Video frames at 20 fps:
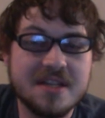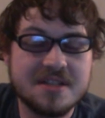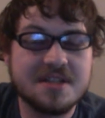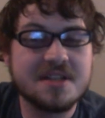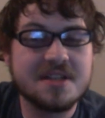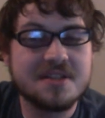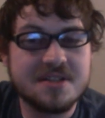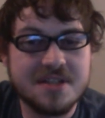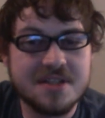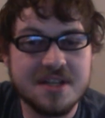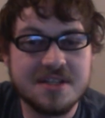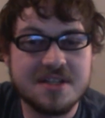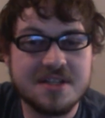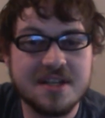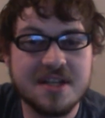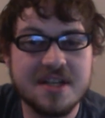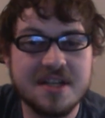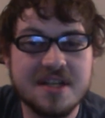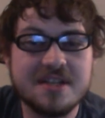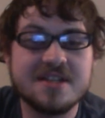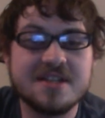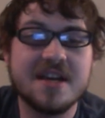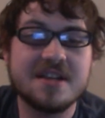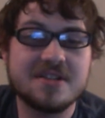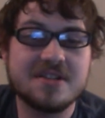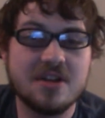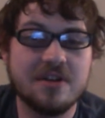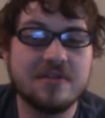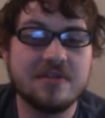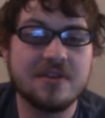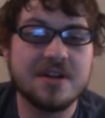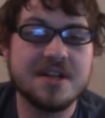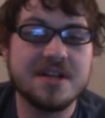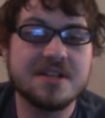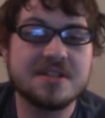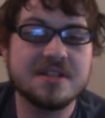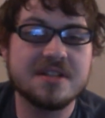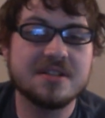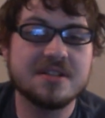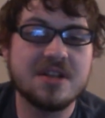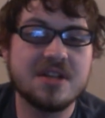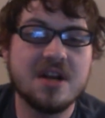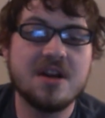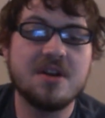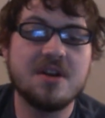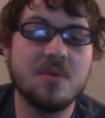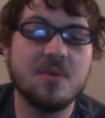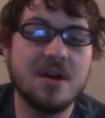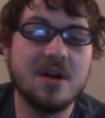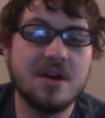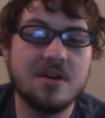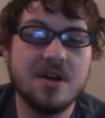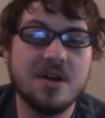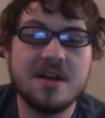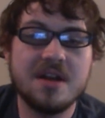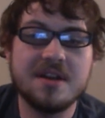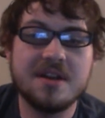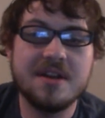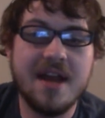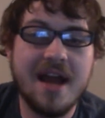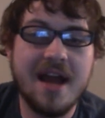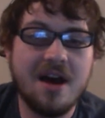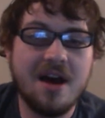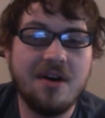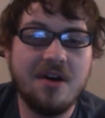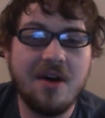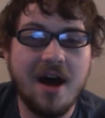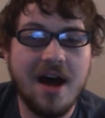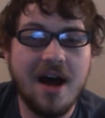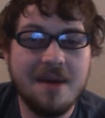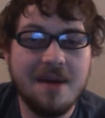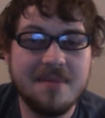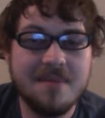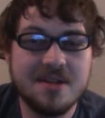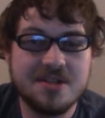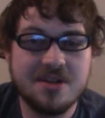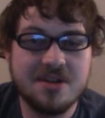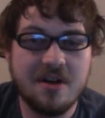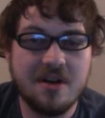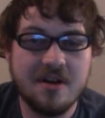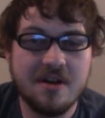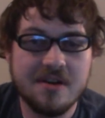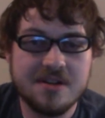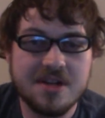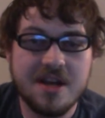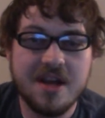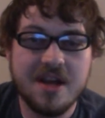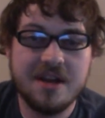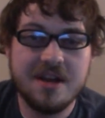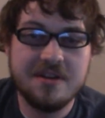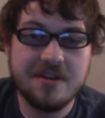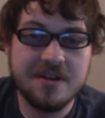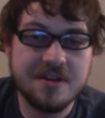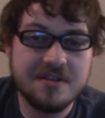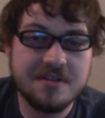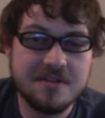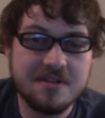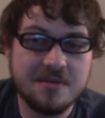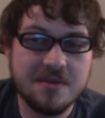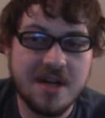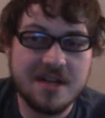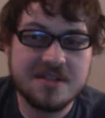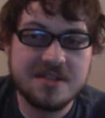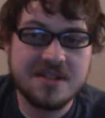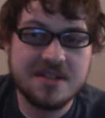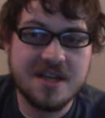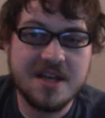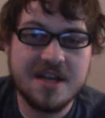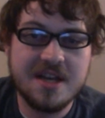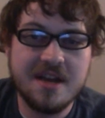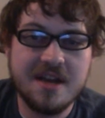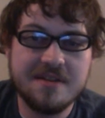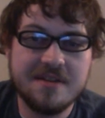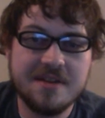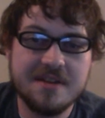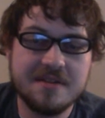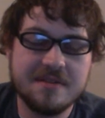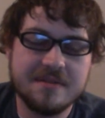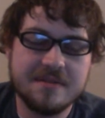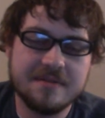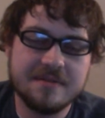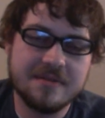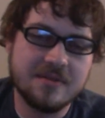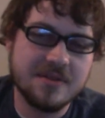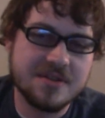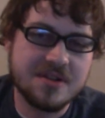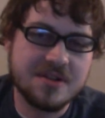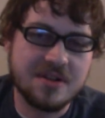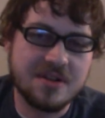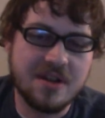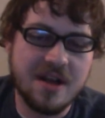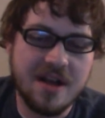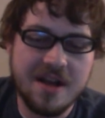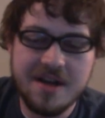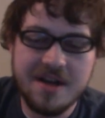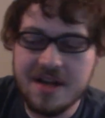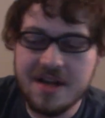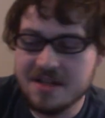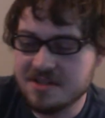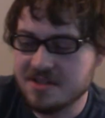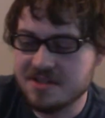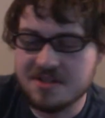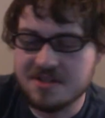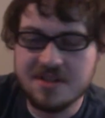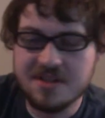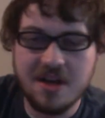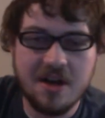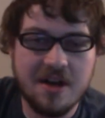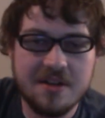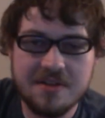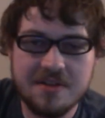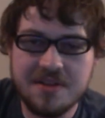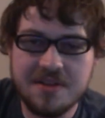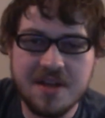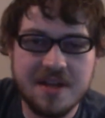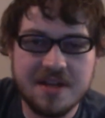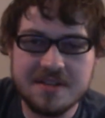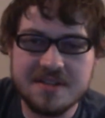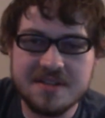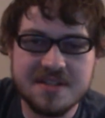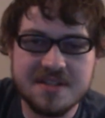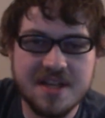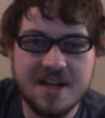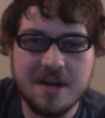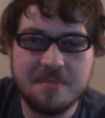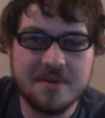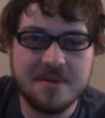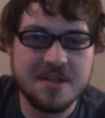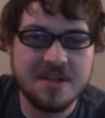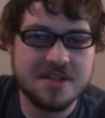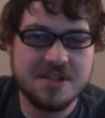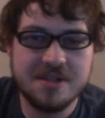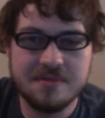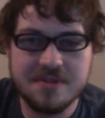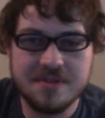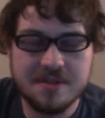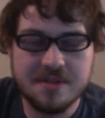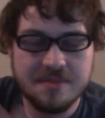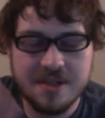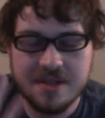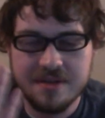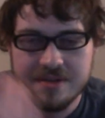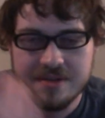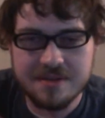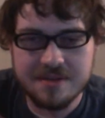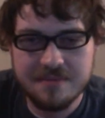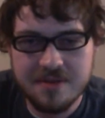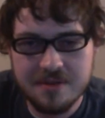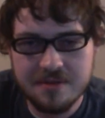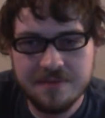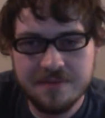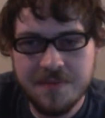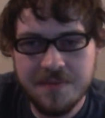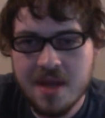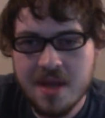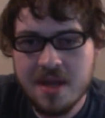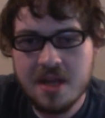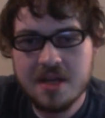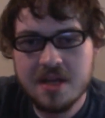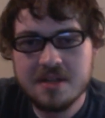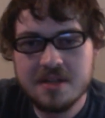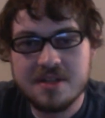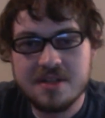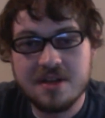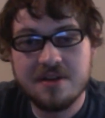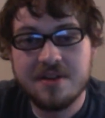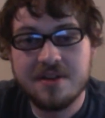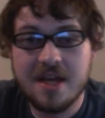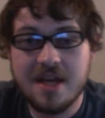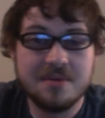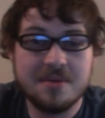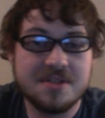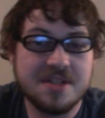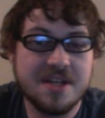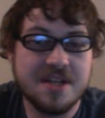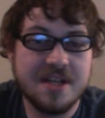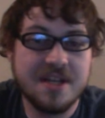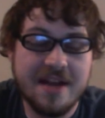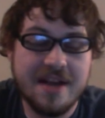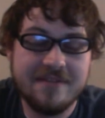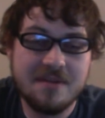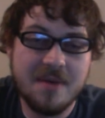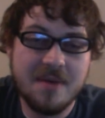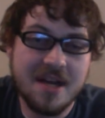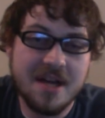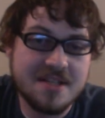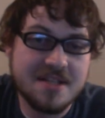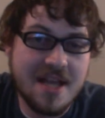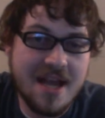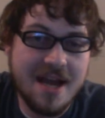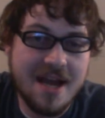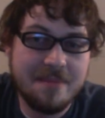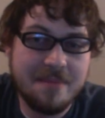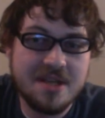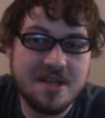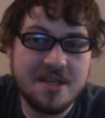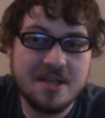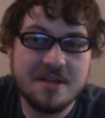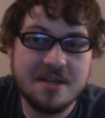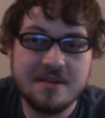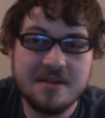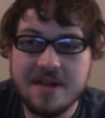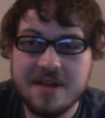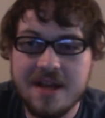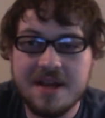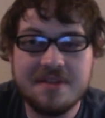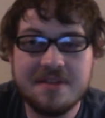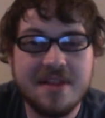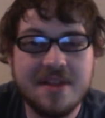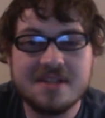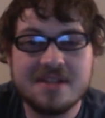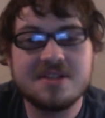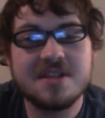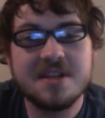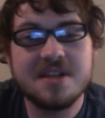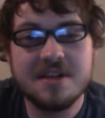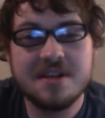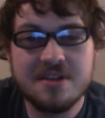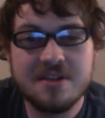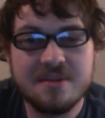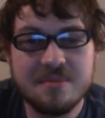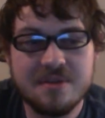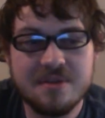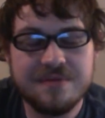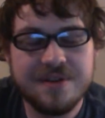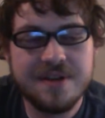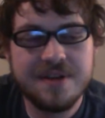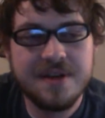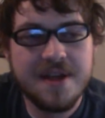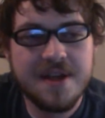the assistant, and he takes over and he says, well, now I'm in charge and you're gonna do what I say. And then Chris Klein has this gun thing set up and he shoots him and kills him too. So that was it. Everybody's happy, and that's the end of the movie.